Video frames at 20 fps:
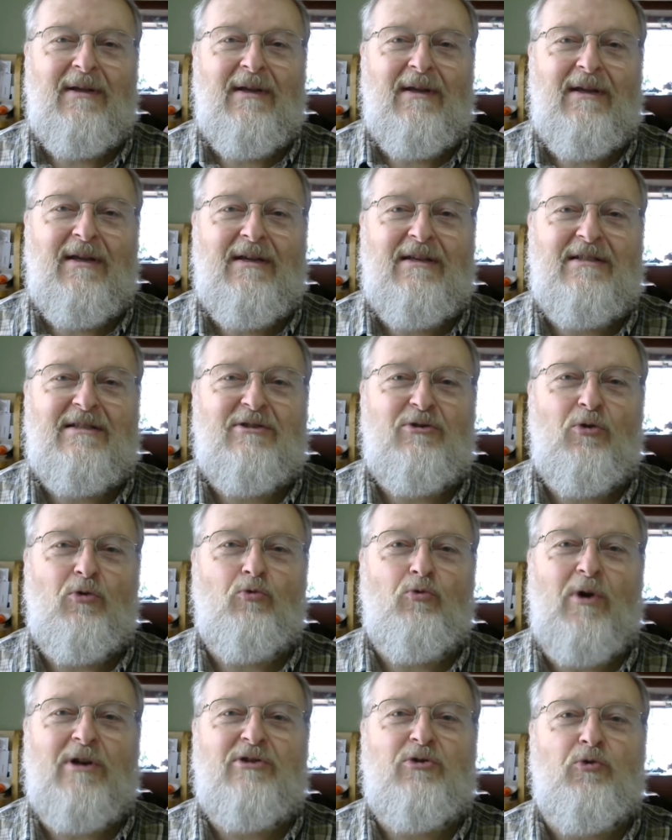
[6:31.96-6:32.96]
his
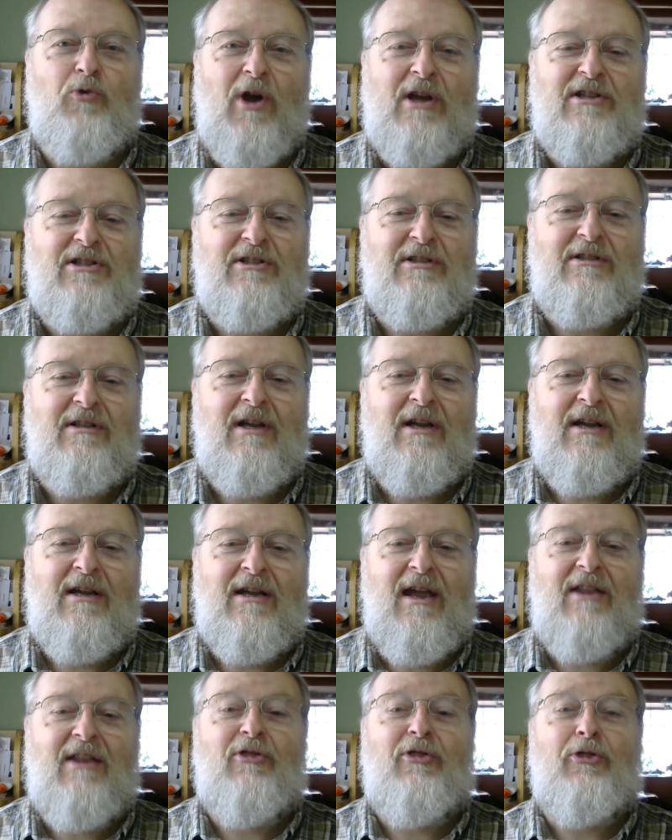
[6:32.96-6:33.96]
resurrection
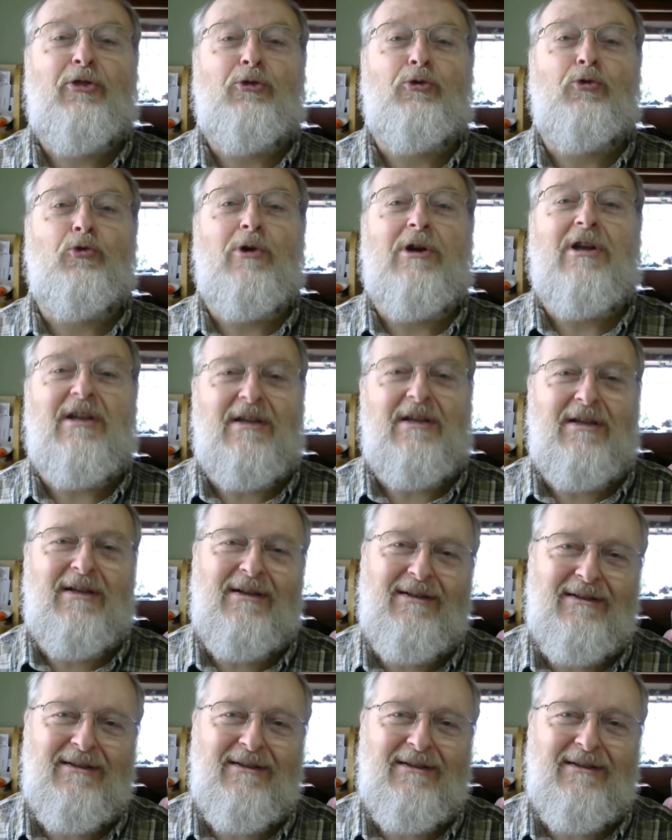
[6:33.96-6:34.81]
in three,